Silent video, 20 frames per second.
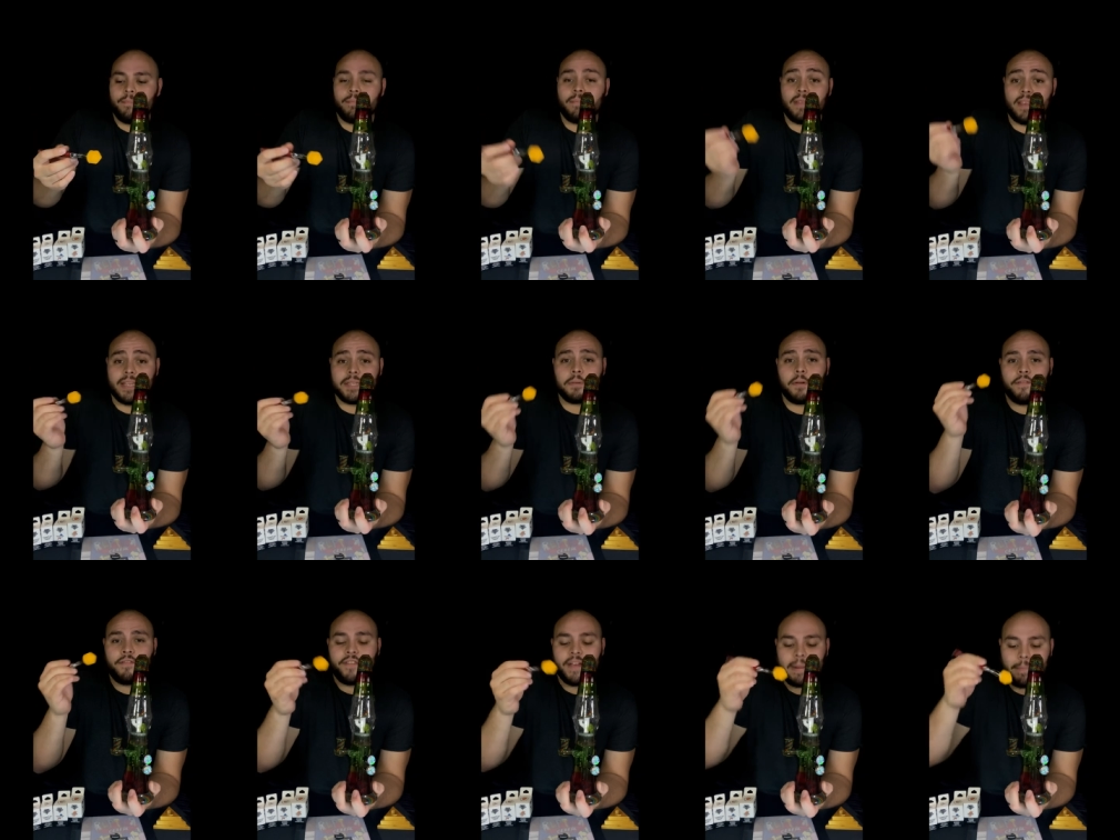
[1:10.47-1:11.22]
This
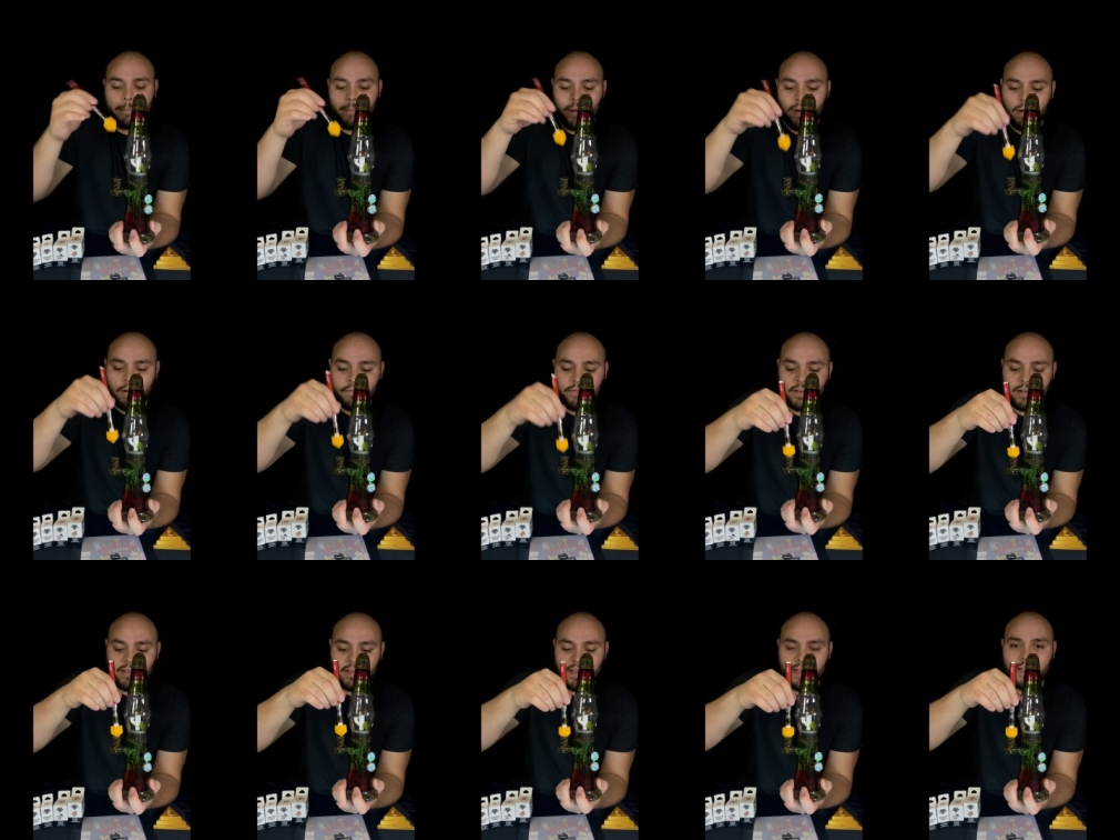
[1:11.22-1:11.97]
will fit
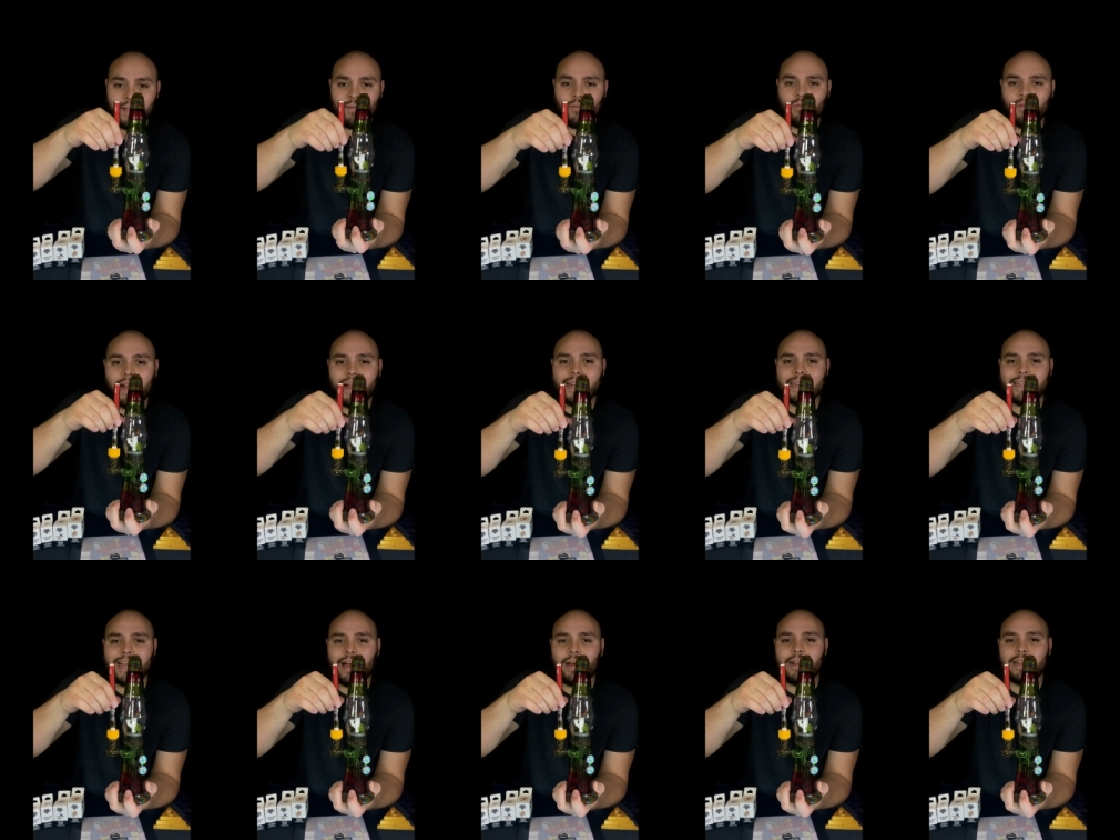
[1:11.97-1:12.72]
perfectly right
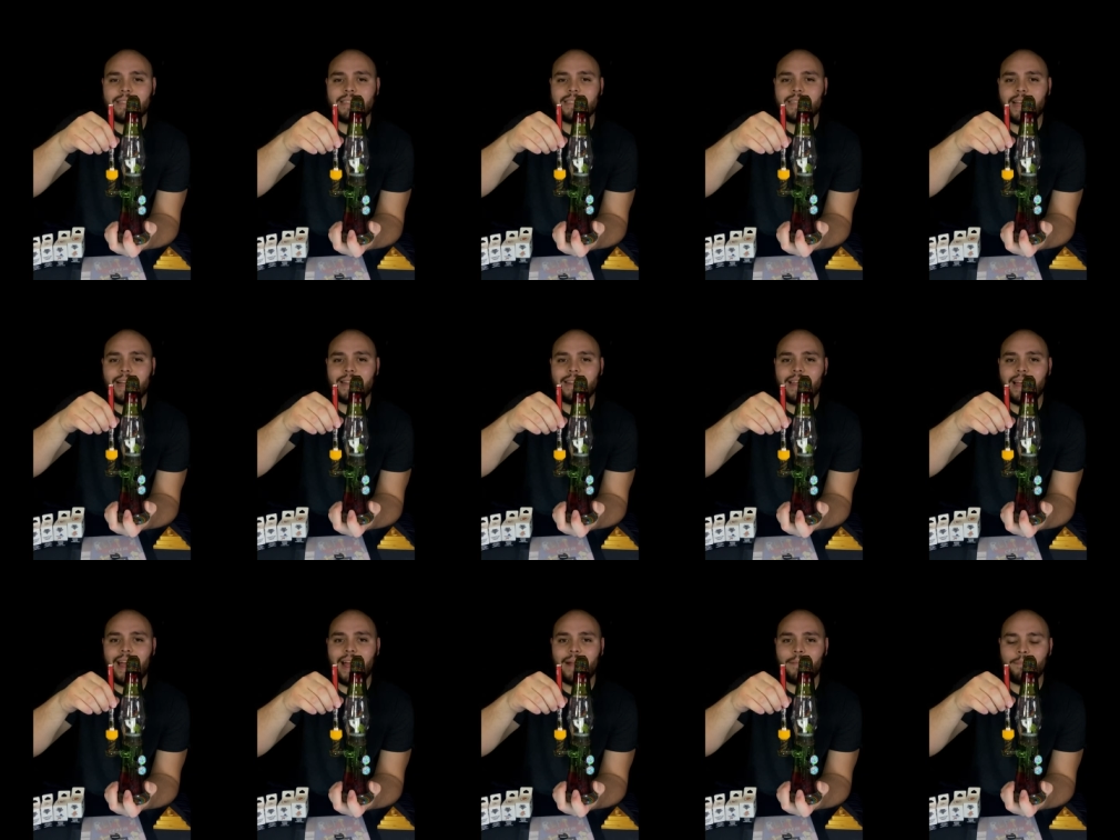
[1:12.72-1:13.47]
down inside
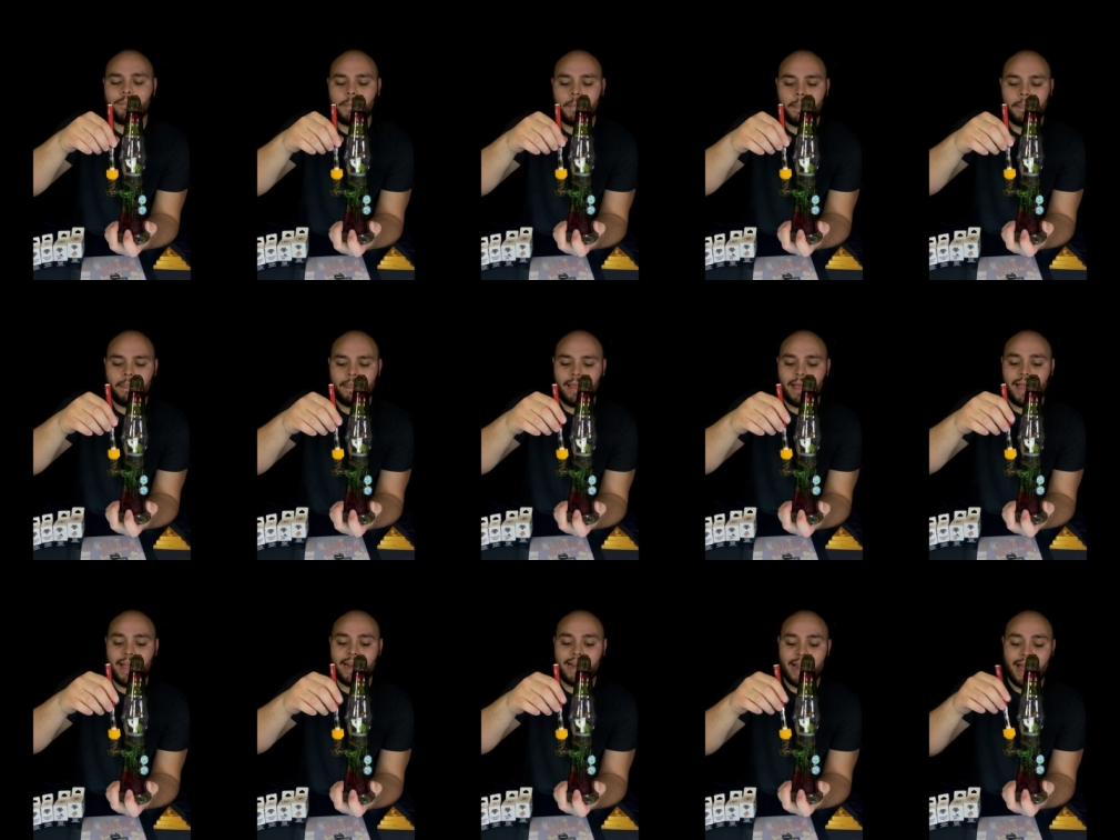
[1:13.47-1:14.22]
that.
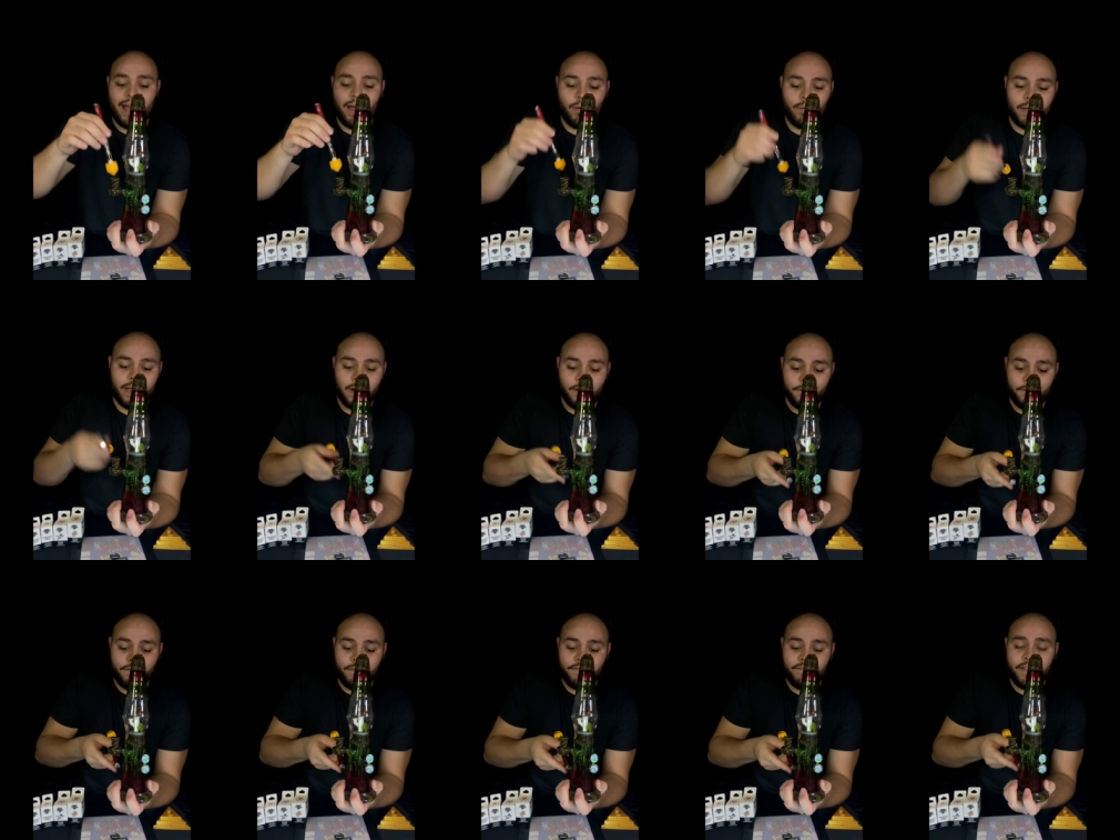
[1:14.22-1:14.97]
And now it'll
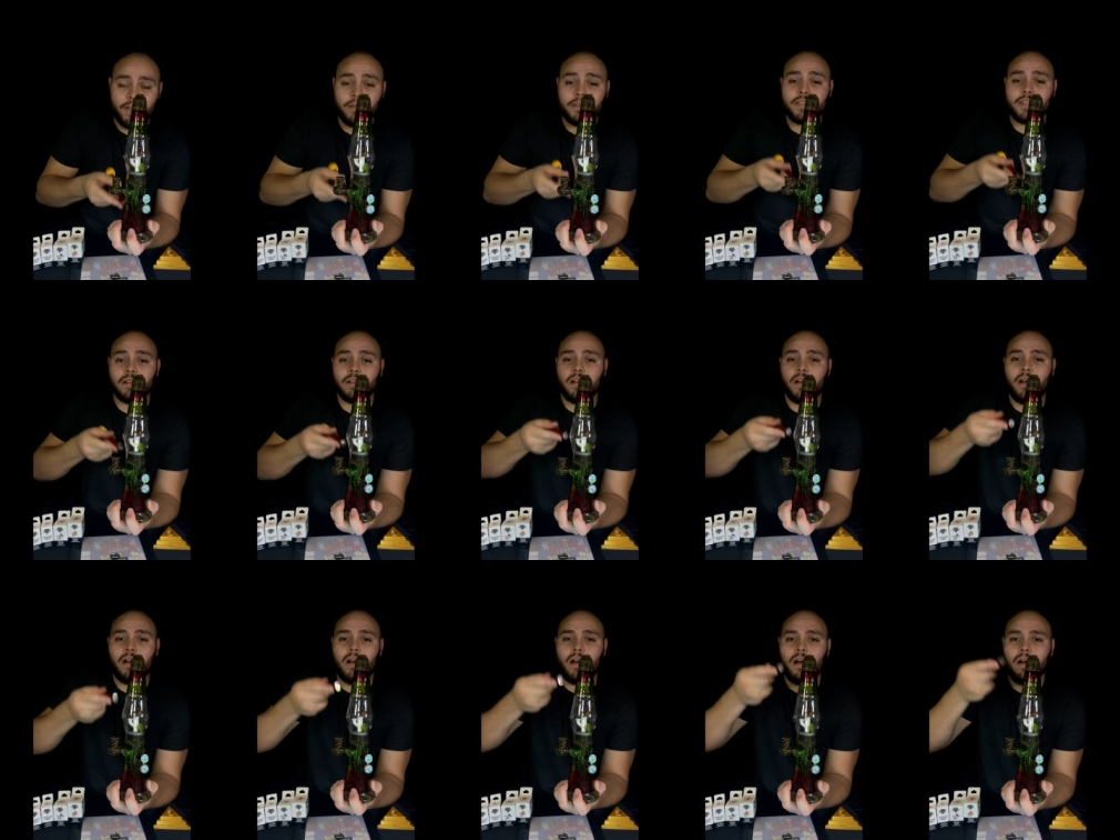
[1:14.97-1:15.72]
filter
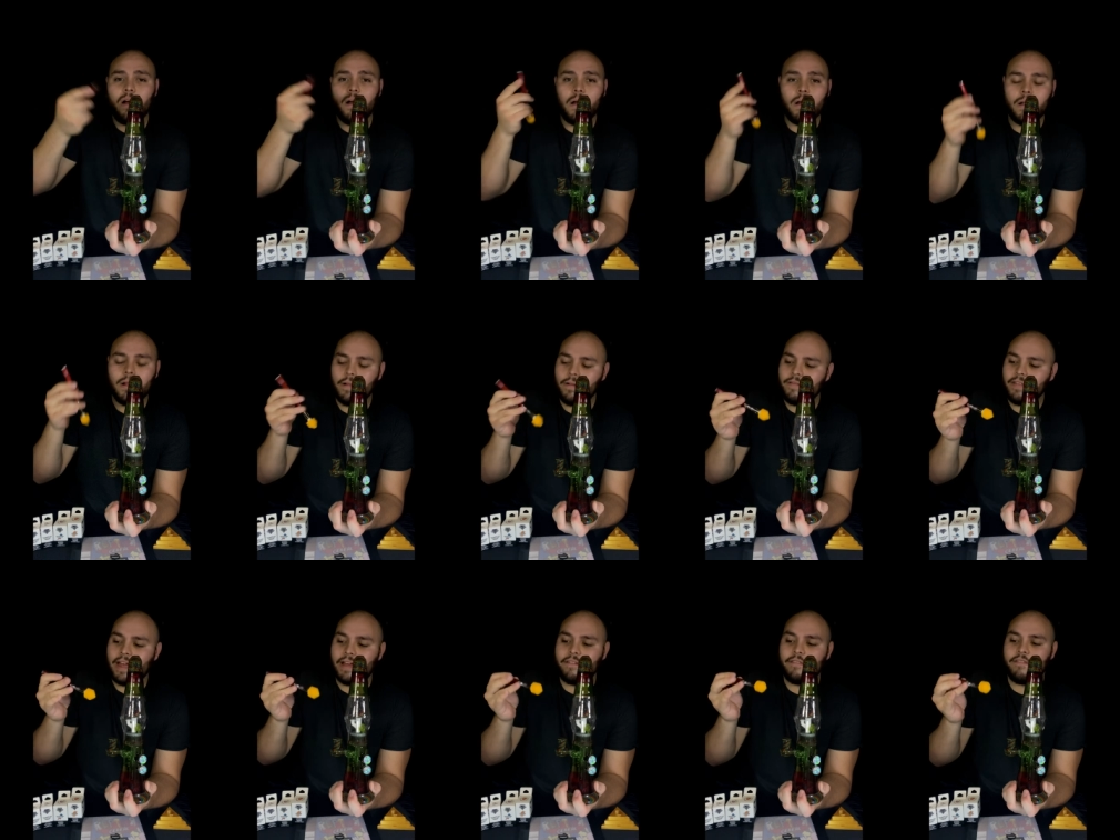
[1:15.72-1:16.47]
all of
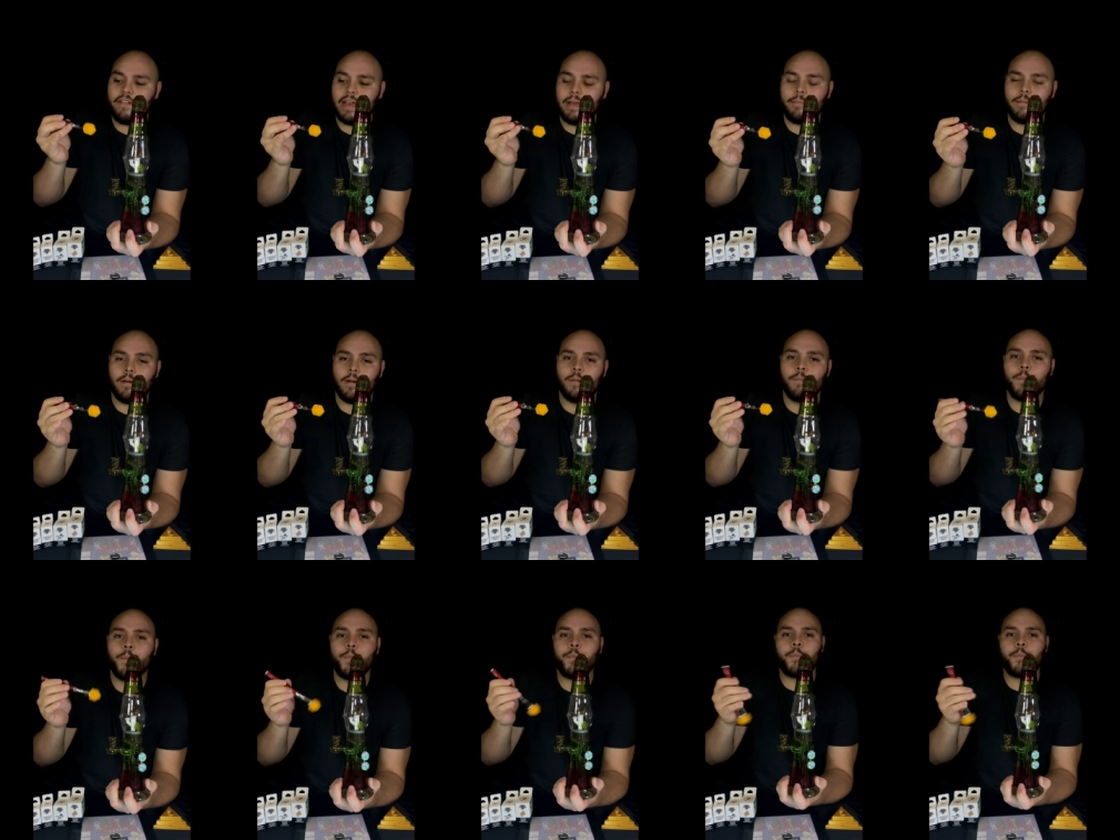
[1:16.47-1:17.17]
that vapor.